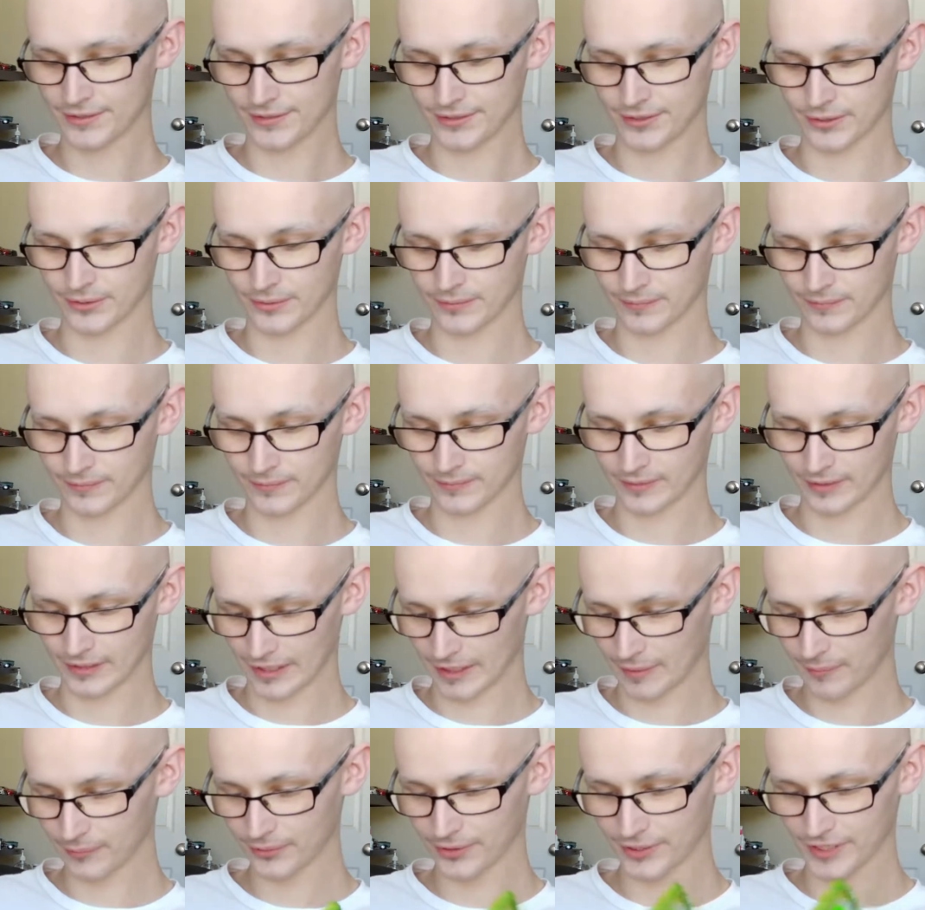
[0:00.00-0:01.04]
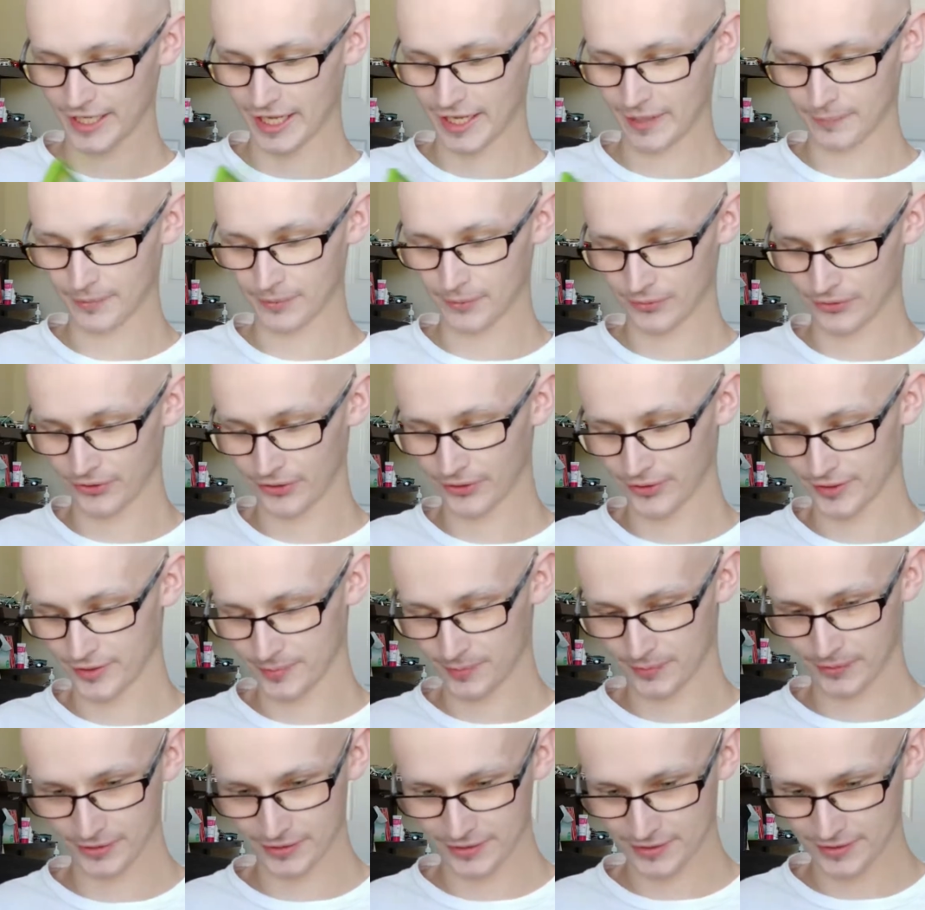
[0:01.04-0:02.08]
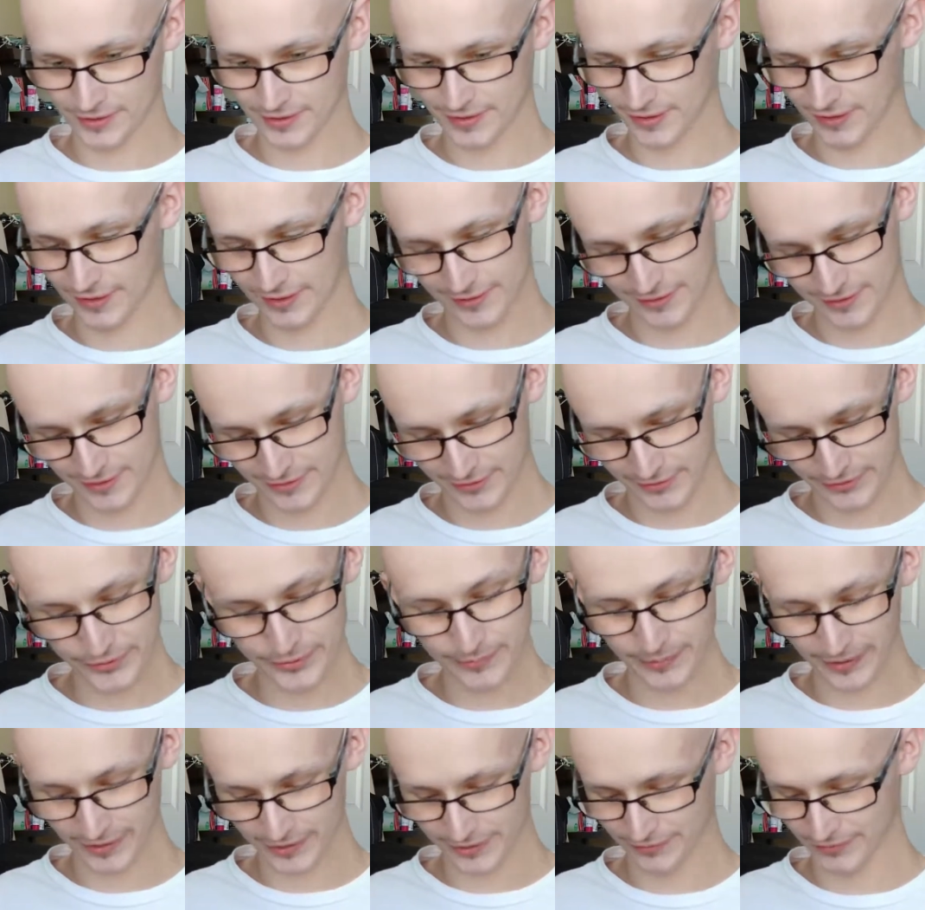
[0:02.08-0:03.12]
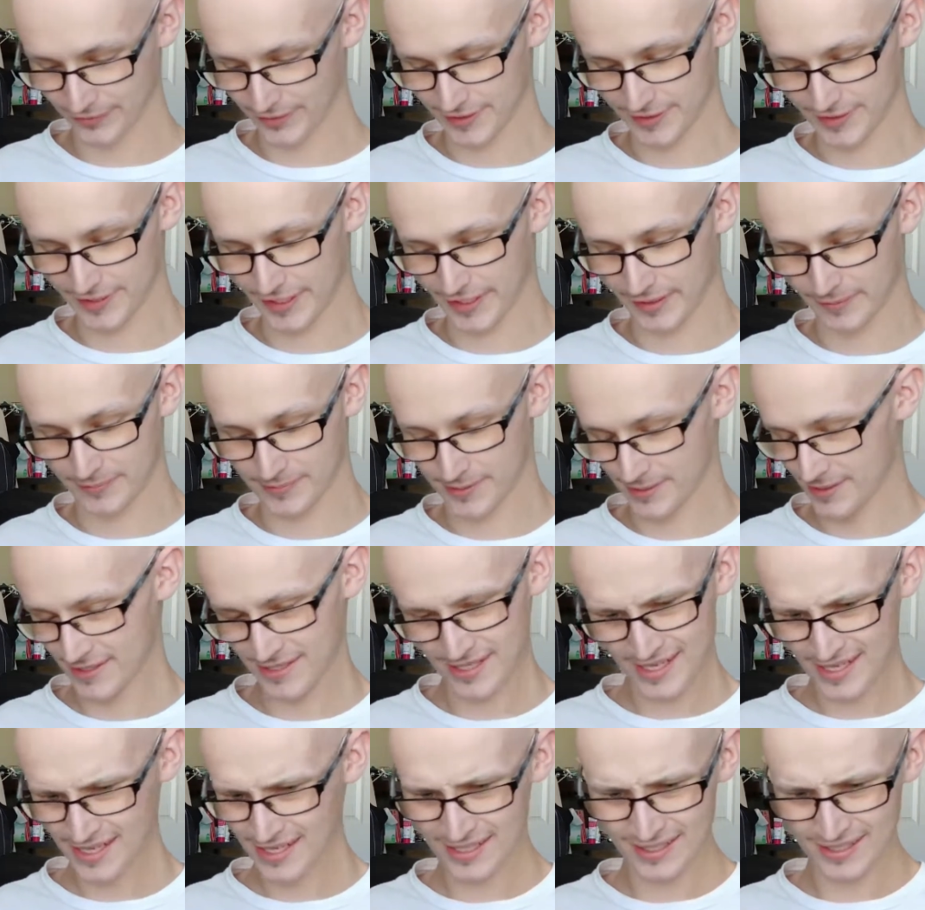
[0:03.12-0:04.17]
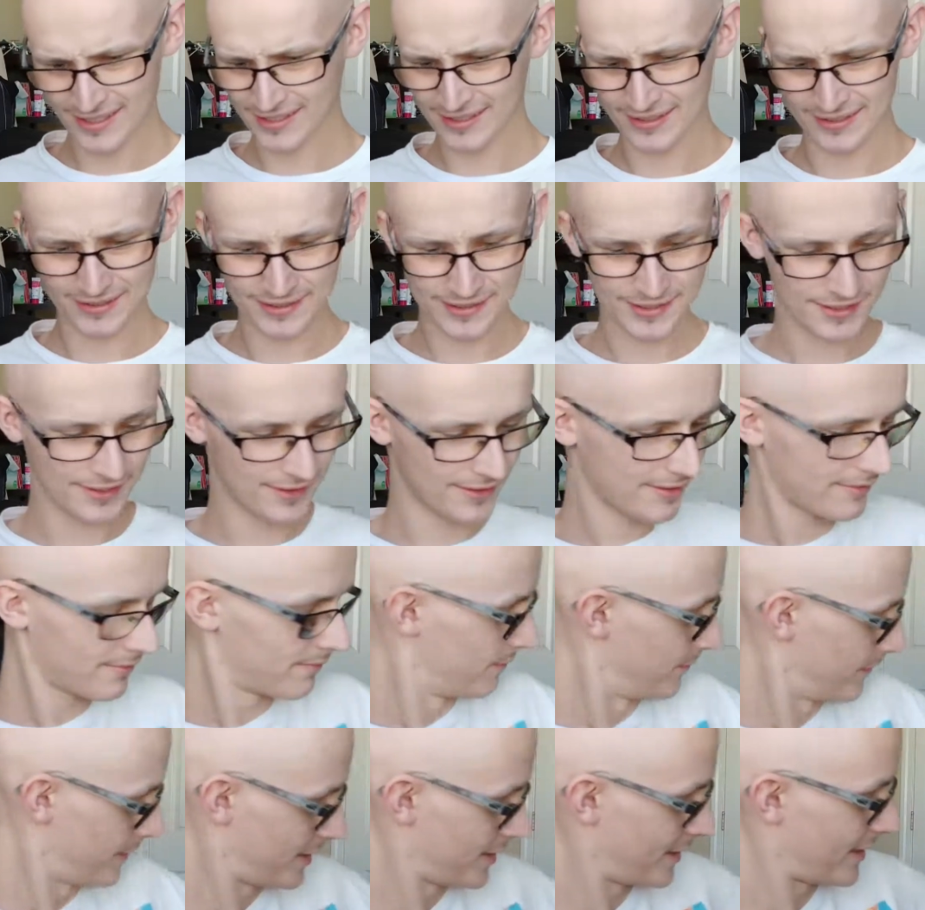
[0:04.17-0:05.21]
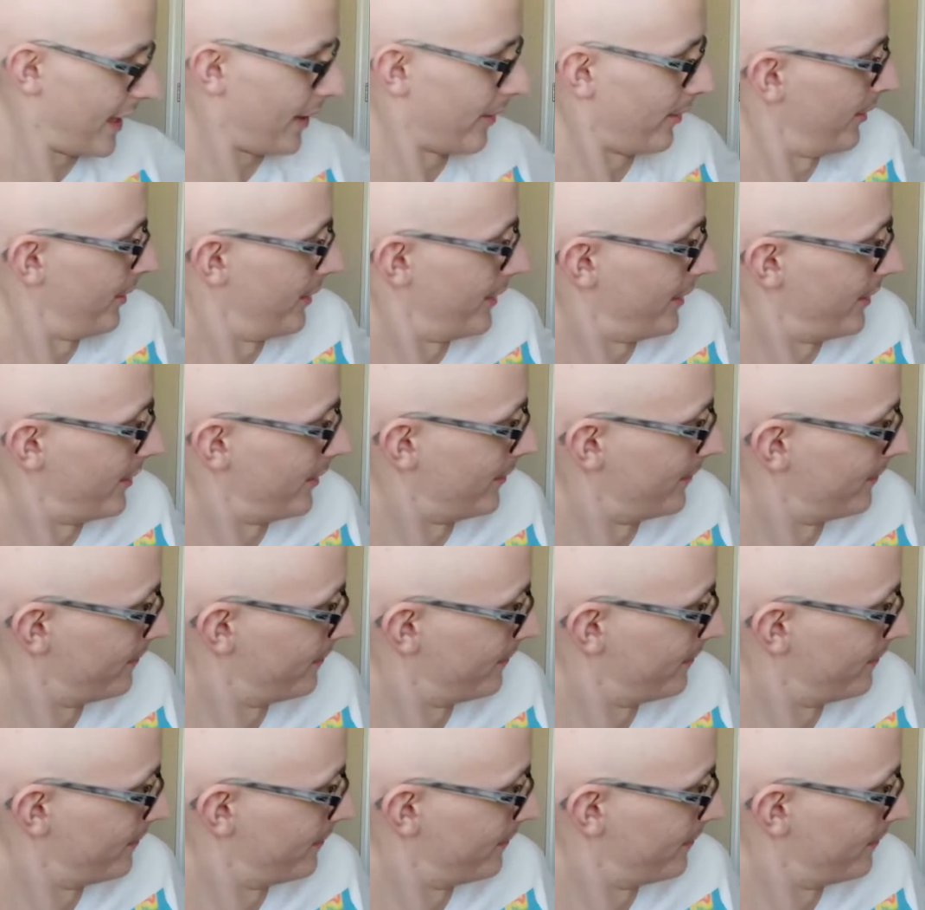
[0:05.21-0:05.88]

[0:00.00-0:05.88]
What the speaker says: So, I'm pretty happy with all these purchases, honestly. $2 for these games. Stellar deal.